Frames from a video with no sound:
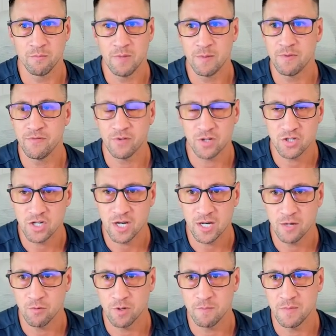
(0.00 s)
maybe if you could
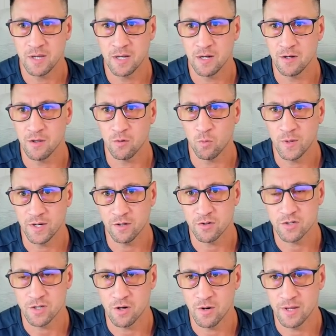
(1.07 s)
check in with me in another week or
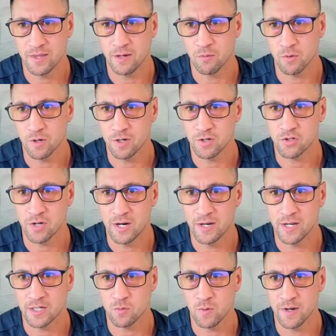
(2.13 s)
so, I think we're going to try
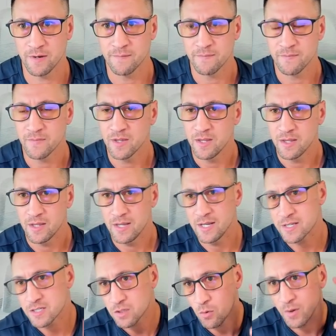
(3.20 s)
next week.
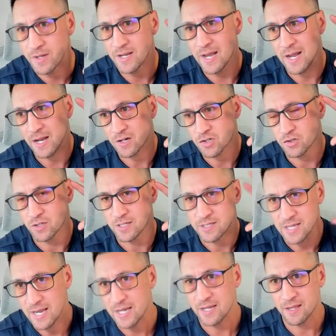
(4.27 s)
It's going to actually
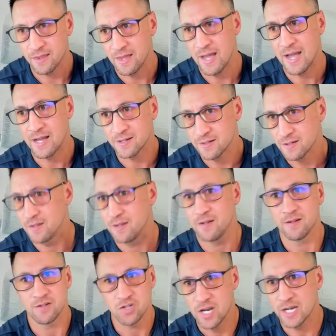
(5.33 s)
take that
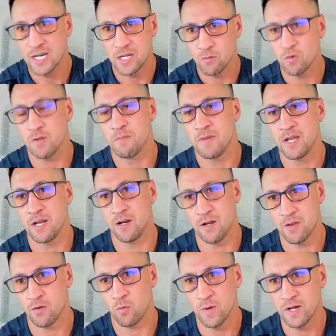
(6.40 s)
check in with me in
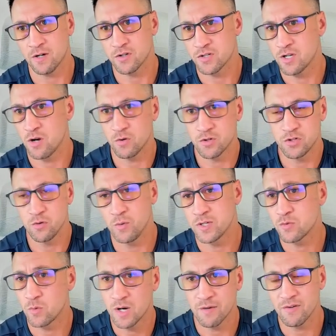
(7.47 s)
another week or so, or 2
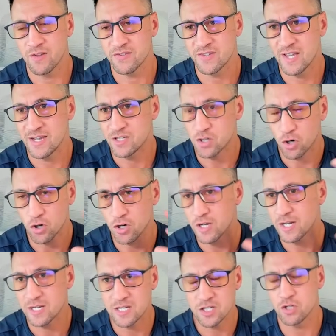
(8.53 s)
weeks, whatever they say, turn
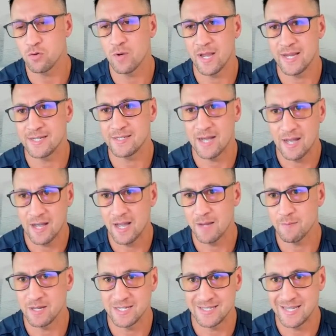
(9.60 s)
it into a
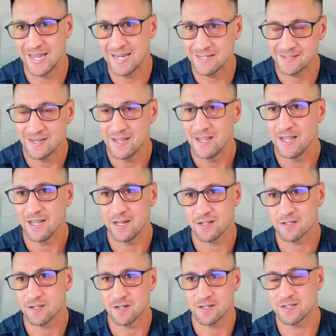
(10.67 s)
time, a date, and
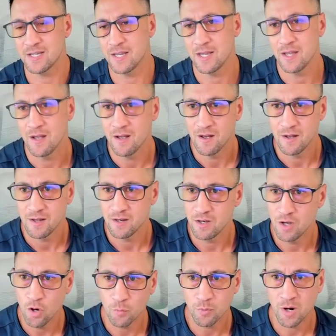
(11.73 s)
it's going to say,
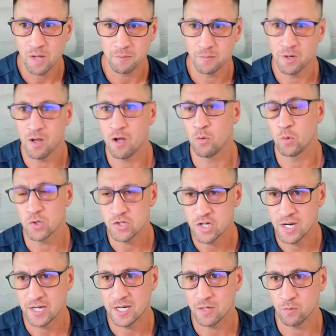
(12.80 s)
no problem at all. We'll
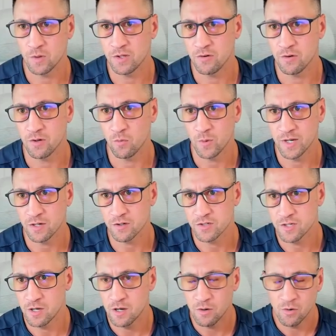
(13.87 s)
check in with you in a week or
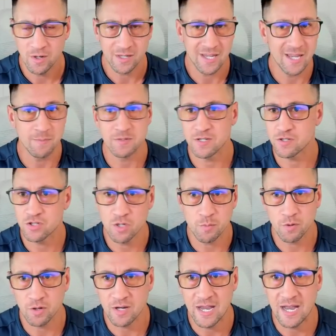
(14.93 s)
so. Keeps it
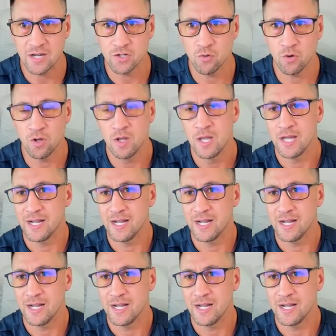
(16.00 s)
super casual.